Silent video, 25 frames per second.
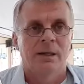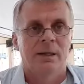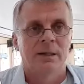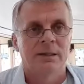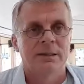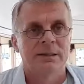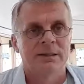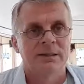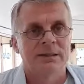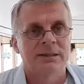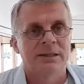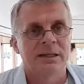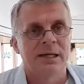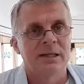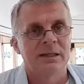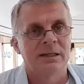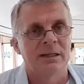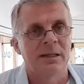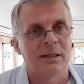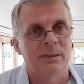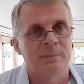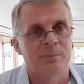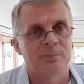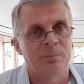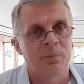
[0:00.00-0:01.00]

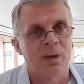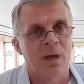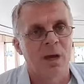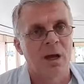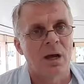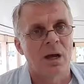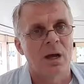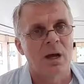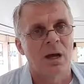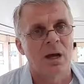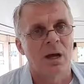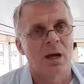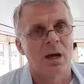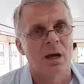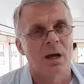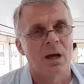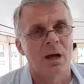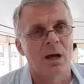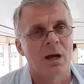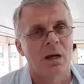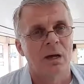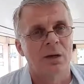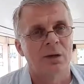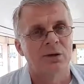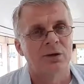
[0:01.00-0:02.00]
Saint
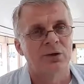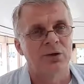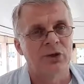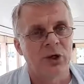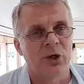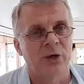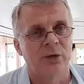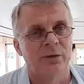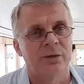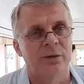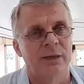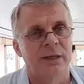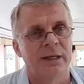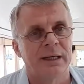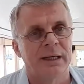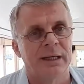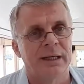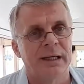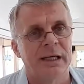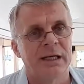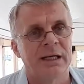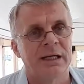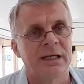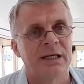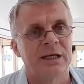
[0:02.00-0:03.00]
John,
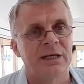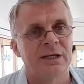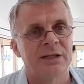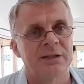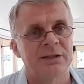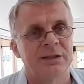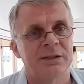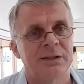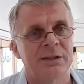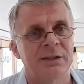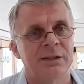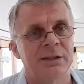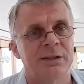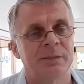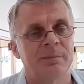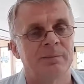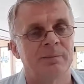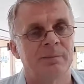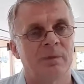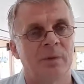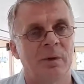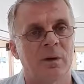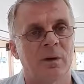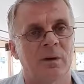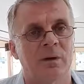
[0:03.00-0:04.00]
in his
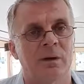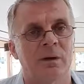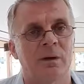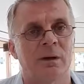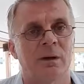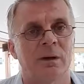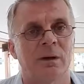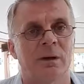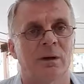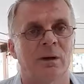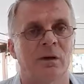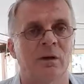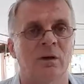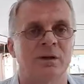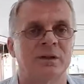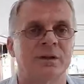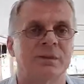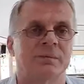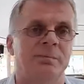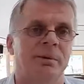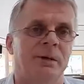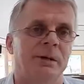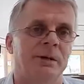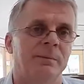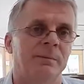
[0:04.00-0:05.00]

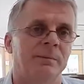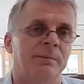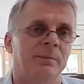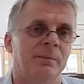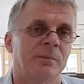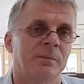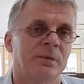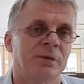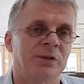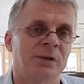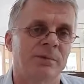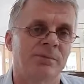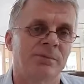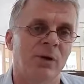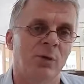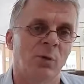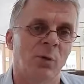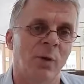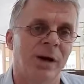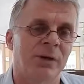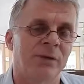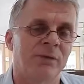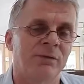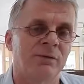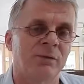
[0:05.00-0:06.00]
Gospel, chapter
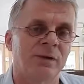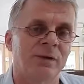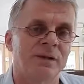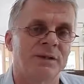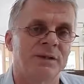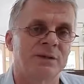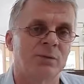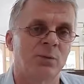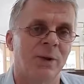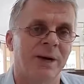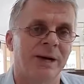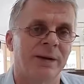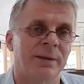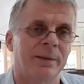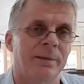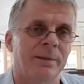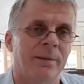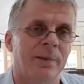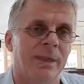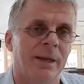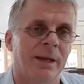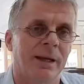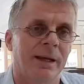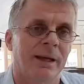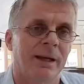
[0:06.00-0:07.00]
1, verse 1,
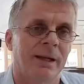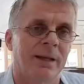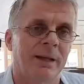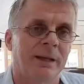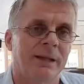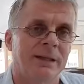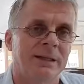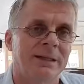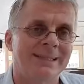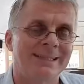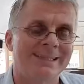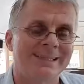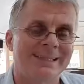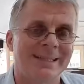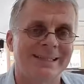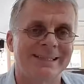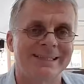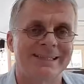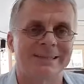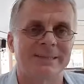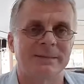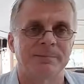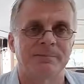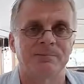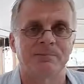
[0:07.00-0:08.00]
he
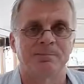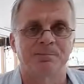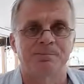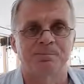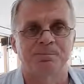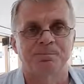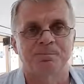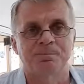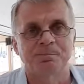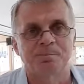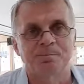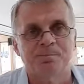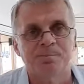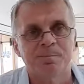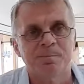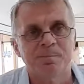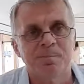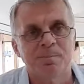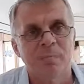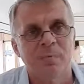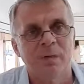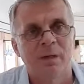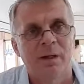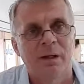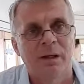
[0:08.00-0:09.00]
says,
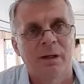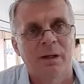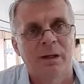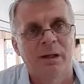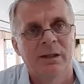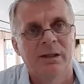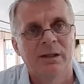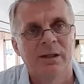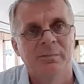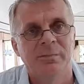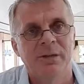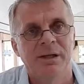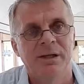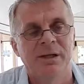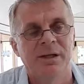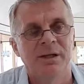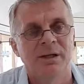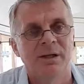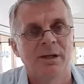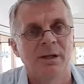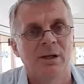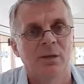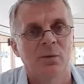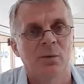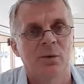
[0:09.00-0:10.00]
in the
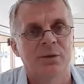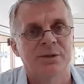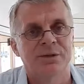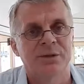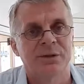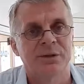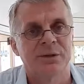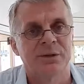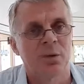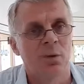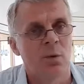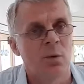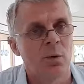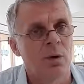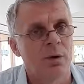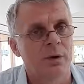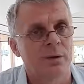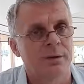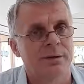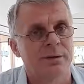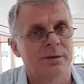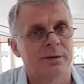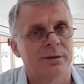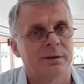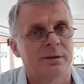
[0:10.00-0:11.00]
beginning was the
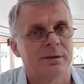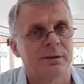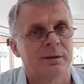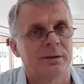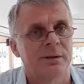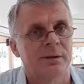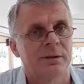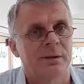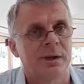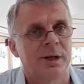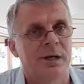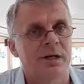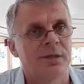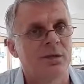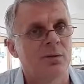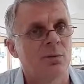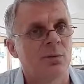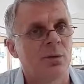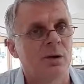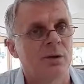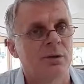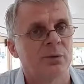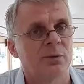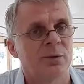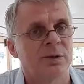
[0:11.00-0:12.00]
Word, and the
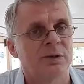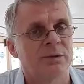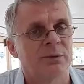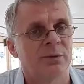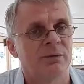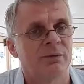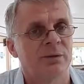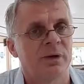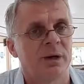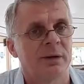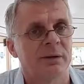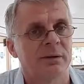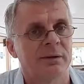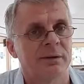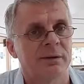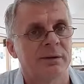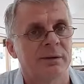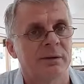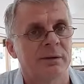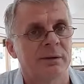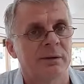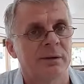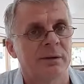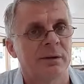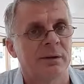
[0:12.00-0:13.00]
Word was with God,
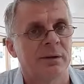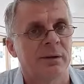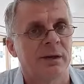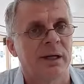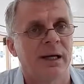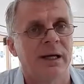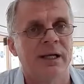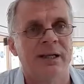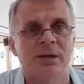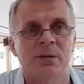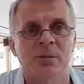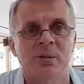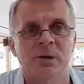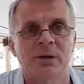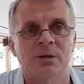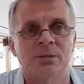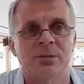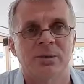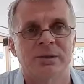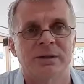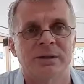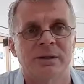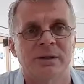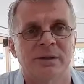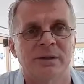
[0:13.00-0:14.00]
and the Word
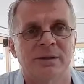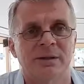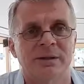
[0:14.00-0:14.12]
was God.